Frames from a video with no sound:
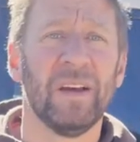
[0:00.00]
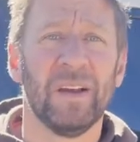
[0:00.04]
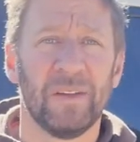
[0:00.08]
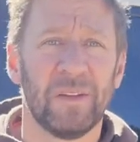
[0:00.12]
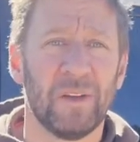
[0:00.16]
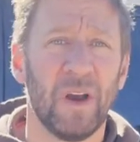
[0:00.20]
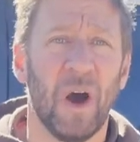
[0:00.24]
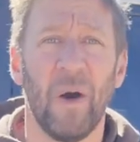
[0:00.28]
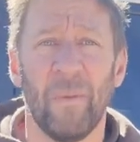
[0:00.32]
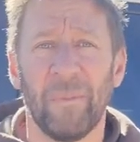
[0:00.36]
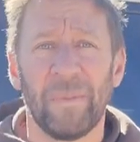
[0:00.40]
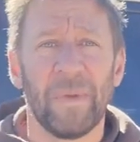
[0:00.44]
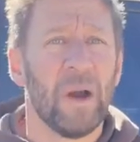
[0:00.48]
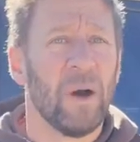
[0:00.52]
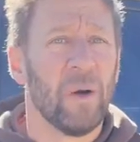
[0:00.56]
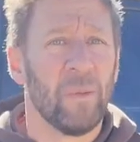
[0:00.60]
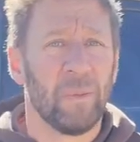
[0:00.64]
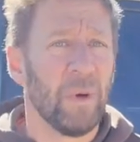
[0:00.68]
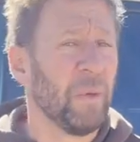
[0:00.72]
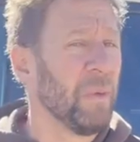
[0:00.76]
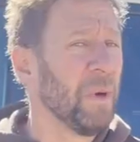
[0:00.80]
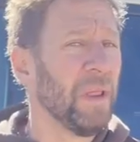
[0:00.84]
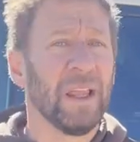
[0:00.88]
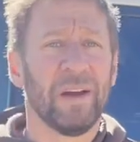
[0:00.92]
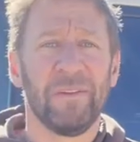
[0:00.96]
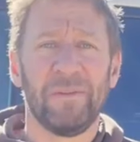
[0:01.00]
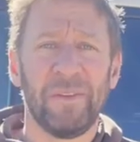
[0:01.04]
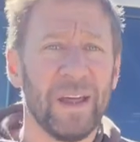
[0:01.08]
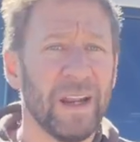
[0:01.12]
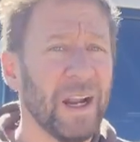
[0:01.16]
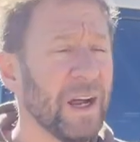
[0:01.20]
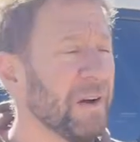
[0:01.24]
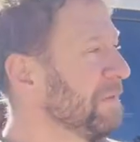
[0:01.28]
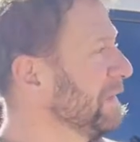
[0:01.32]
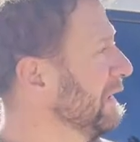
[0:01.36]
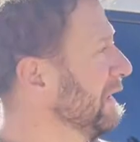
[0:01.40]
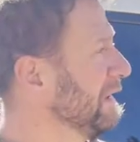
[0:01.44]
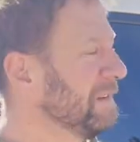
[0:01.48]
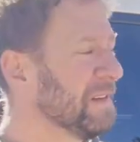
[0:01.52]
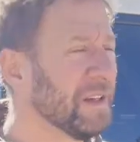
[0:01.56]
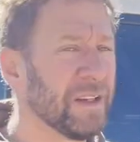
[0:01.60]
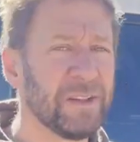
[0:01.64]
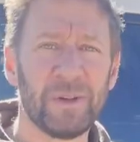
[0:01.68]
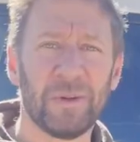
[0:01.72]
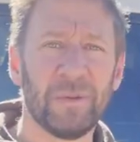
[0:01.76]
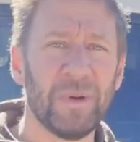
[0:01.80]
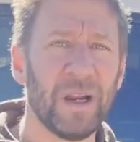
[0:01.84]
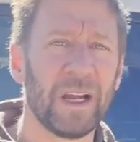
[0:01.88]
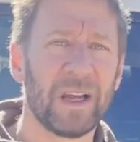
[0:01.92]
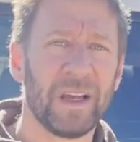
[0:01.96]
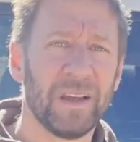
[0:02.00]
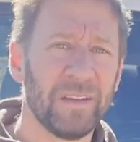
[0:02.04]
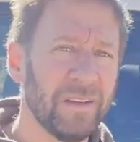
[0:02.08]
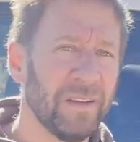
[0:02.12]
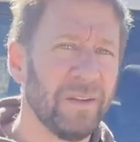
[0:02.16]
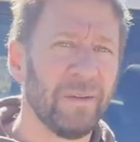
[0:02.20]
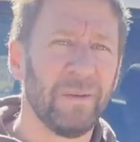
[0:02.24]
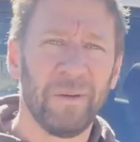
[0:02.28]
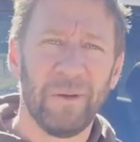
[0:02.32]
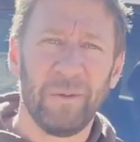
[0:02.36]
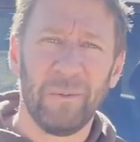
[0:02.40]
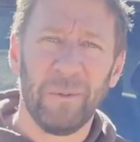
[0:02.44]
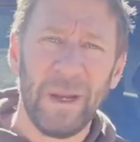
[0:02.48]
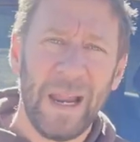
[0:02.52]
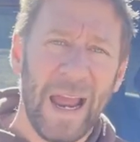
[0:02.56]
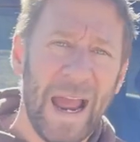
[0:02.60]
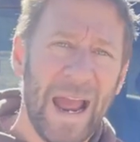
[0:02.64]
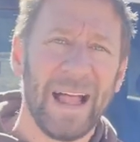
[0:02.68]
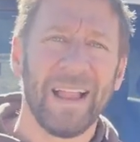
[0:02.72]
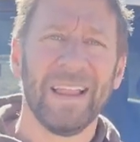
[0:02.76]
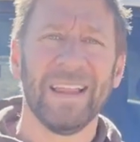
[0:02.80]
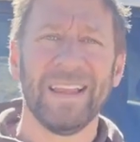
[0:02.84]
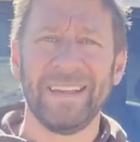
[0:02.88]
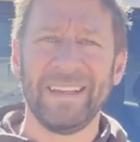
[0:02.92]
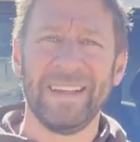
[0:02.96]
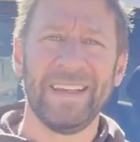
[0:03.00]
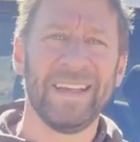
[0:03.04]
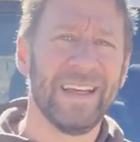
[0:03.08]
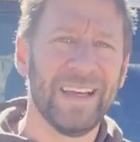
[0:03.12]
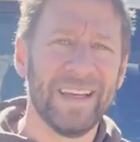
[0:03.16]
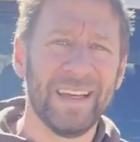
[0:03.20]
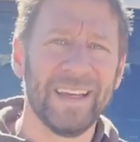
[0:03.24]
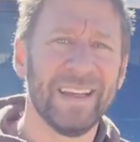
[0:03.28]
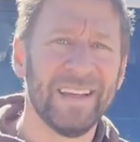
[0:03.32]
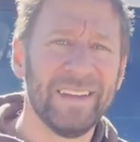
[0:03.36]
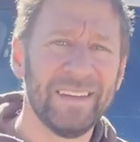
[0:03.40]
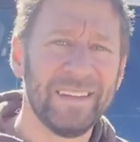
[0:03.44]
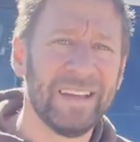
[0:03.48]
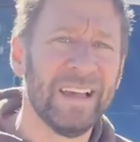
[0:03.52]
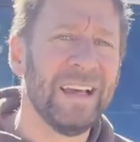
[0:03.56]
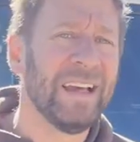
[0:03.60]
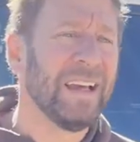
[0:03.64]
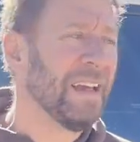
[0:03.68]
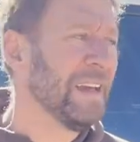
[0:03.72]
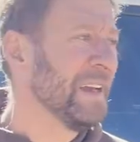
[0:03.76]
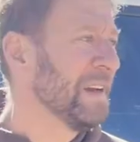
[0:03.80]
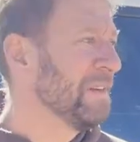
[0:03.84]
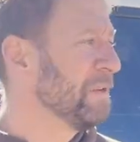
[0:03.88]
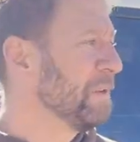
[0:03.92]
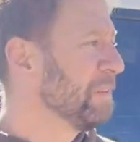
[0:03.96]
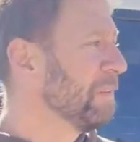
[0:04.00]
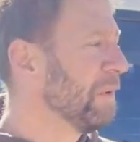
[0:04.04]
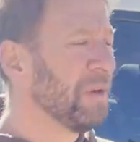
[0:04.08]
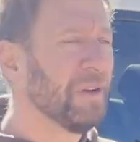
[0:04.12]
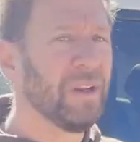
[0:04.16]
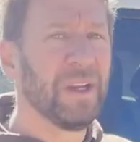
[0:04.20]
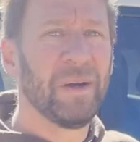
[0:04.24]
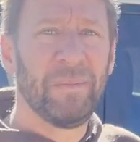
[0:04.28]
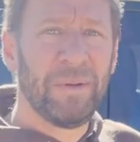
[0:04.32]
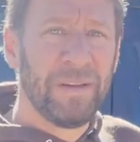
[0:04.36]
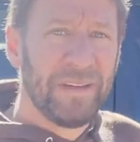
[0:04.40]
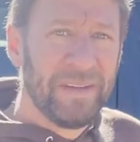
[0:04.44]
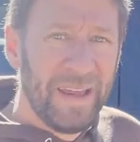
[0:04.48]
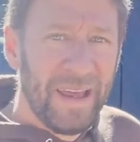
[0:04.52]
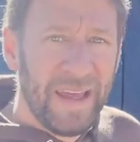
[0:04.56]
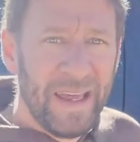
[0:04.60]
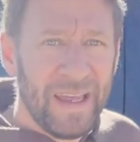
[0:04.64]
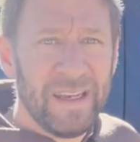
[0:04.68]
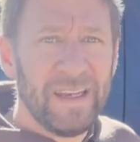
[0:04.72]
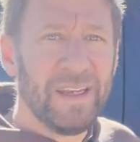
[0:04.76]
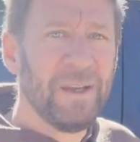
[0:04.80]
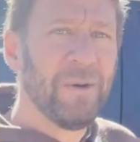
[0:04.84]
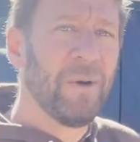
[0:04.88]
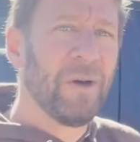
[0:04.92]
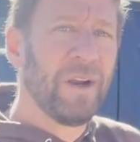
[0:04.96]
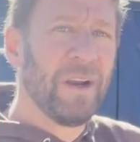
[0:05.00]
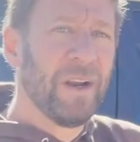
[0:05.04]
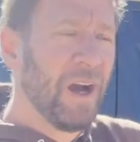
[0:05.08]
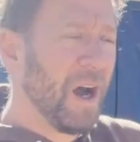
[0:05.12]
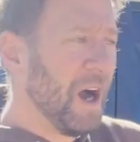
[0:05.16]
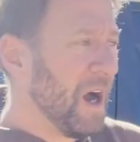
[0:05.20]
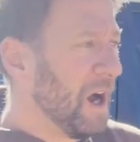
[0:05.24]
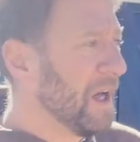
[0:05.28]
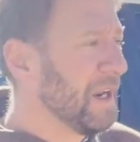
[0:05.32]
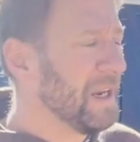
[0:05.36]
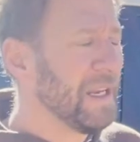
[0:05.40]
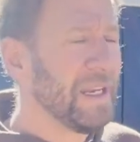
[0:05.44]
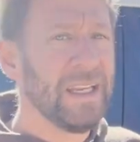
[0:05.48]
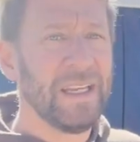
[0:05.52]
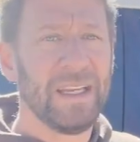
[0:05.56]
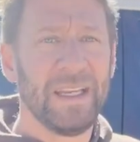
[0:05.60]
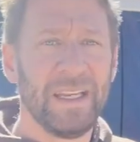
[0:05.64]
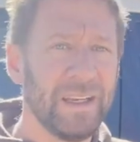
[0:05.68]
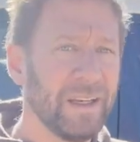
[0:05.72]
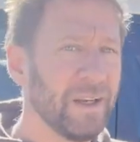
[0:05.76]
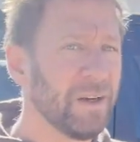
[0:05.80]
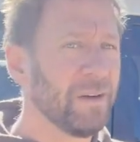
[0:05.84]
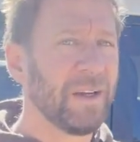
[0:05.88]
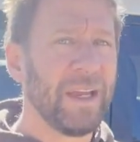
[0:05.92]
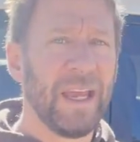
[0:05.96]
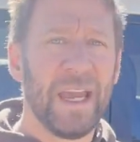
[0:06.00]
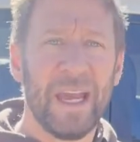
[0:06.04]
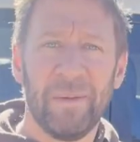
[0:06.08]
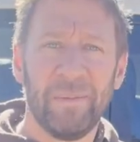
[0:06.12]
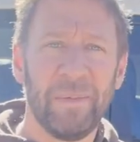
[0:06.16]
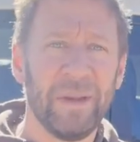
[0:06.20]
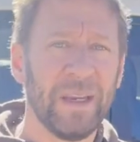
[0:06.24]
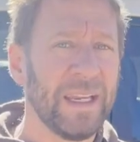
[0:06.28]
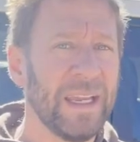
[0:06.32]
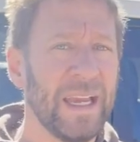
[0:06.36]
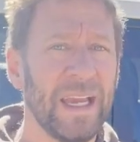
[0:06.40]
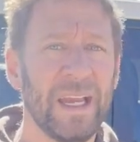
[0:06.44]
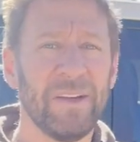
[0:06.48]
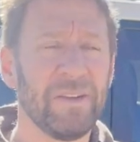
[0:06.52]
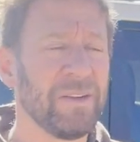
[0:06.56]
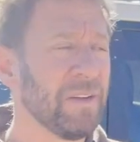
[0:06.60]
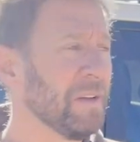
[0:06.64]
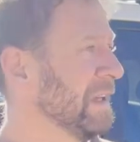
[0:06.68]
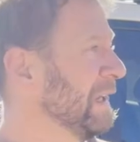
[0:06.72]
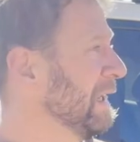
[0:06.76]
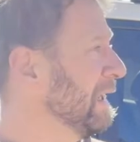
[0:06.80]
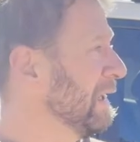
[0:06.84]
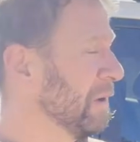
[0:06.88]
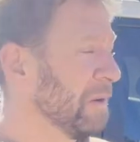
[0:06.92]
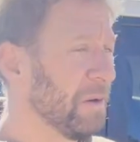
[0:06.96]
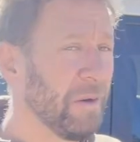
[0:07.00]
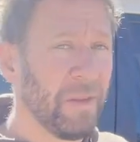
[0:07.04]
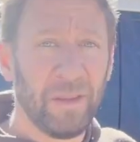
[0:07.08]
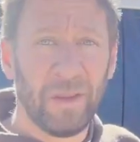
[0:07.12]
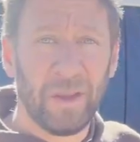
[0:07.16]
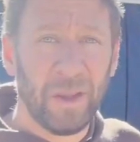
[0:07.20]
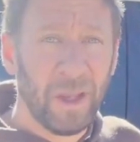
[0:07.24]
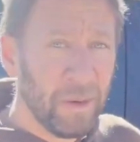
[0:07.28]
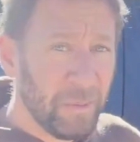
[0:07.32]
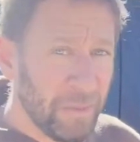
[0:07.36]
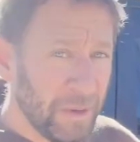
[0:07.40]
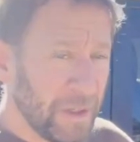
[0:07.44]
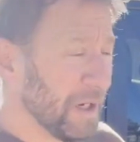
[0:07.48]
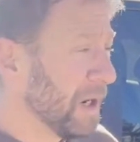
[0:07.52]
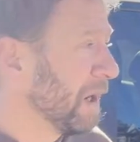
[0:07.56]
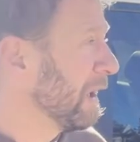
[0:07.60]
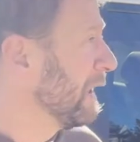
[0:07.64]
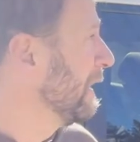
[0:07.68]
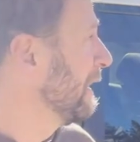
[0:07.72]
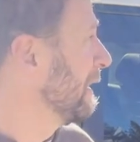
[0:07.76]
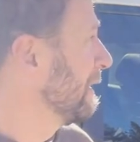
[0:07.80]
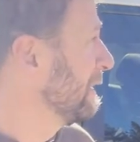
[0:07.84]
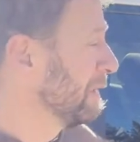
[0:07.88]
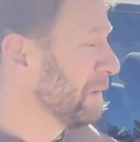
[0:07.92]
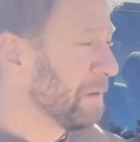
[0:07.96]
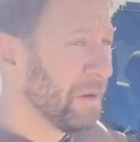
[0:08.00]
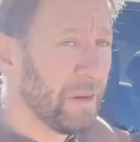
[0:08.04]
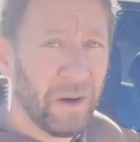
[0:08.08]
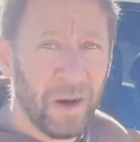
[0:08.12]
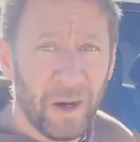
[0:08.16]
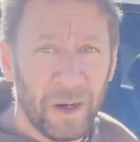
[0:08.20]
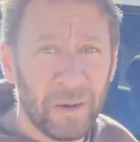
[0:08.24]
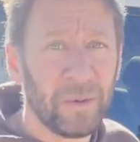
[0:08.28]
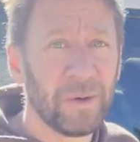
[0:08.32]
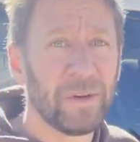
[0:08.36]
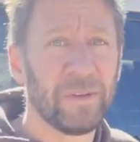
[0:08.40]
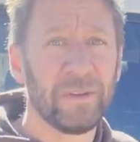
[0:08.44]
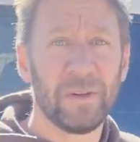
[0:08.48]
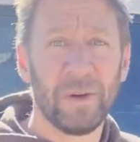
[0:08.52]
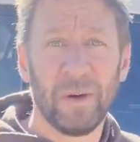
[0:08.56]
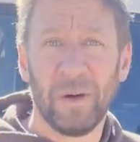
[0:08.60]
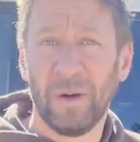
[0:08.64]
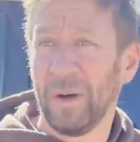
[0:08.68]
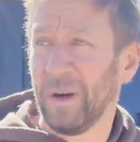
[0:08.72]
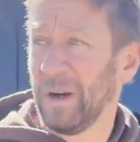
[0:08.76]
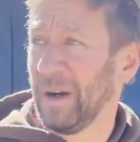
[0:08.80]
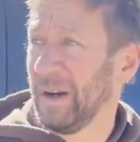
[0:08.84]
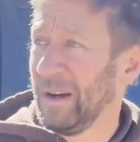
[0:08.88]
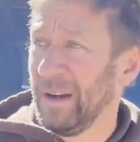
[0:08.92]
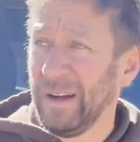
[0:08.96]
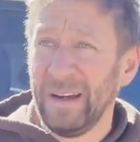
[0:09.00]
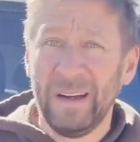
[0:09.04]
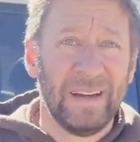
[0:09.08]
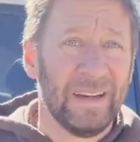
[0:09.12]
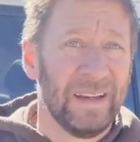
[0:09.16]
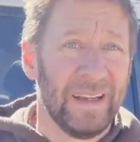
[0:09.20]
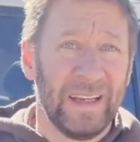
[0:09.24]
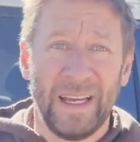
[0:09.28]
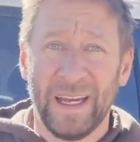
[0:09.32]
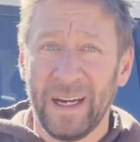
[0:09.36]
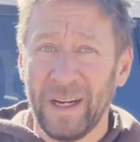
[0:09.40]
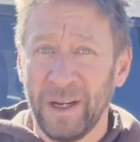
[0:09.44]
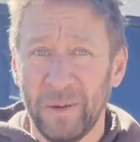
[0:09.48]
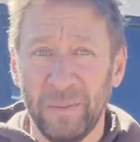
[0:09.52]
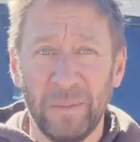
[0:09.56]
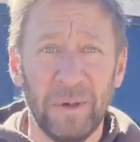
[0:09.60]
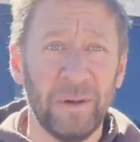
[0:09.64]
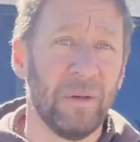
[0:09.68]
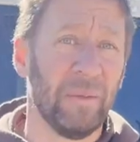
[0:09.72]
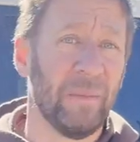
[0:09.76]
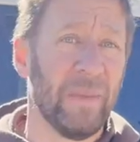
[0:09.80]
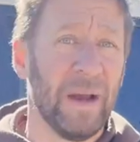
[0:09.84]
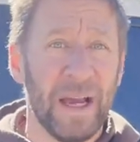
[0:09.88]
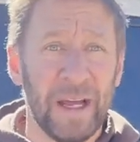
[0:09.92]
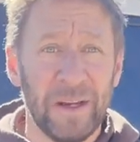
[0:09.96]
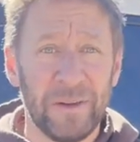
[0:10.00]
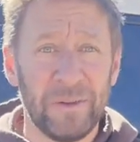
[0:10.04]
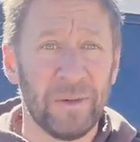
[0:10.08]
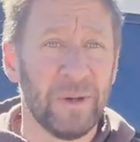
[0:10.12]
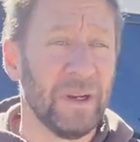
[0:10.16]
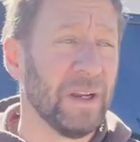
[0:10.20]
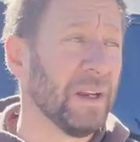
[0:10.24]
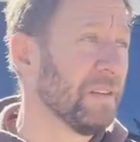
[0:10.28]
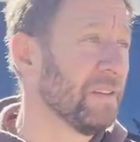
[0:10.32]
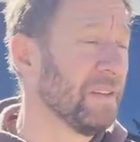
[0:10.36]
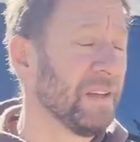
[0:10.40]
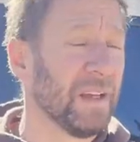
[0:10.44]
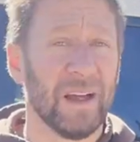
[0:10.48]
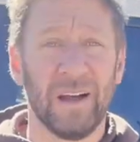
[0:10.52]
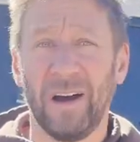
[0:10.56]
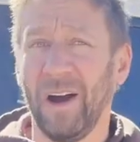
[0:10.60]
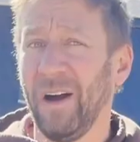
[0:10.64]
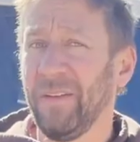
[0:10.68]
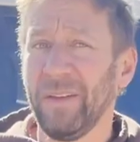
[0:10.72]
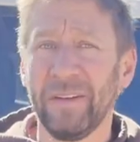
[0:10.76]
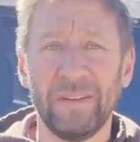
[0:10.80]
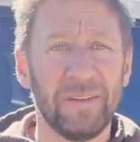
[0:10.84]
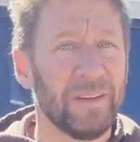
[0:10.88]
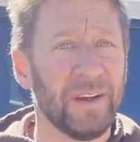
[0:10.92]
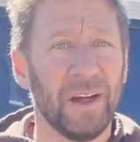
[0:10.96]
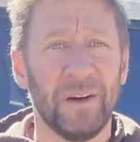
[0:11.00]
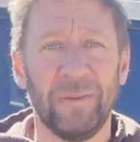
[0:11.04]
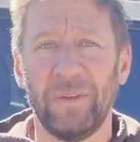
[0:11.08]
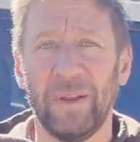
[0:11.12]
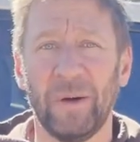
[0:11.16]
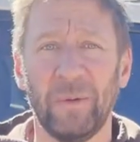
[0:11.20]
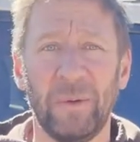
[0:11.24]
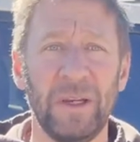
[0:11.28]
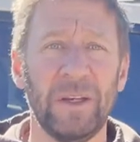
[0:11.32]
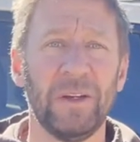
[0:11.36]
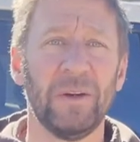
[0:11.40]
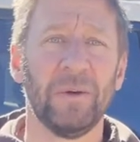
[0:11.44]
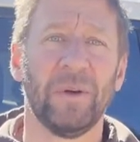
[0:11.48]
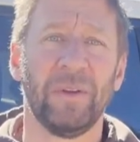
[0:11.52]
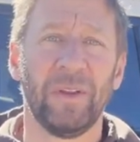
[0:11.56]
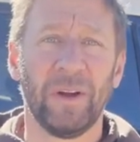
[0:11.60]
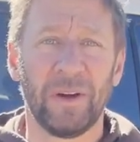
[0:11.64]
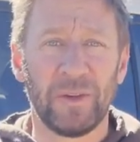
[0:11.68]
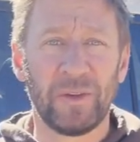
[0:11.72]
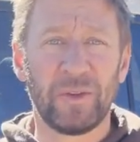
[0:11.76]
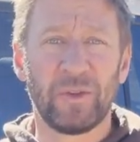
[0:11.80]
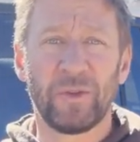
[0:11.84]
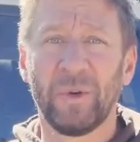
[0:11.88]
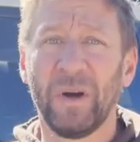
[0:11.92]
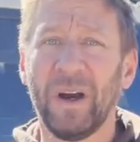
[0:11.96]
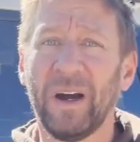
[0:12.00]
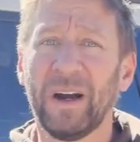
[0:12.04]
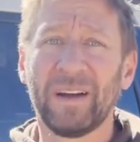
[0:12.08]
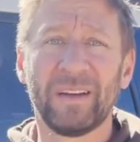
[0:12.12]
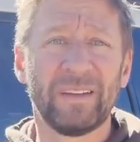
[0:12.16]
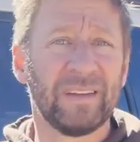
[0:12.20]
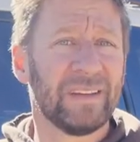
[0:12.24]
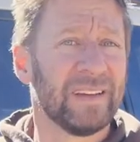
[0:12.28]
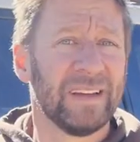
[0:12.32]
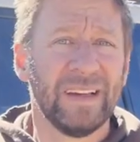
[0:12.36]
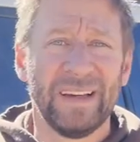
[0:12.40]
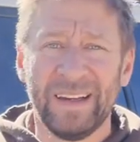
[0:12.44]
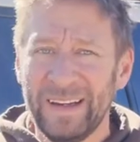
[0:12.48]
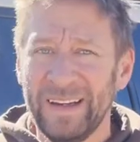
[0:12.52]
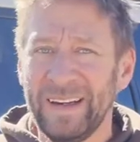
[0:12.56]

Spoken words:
So, but we left that off the Essential rack because the reality is, if you're bolting up a tent, you want an awning, you need to go camping occasionally, go to the lumber yard, go to the hardware store, you got to go move a mattress, all the stuff that we do with our trucks,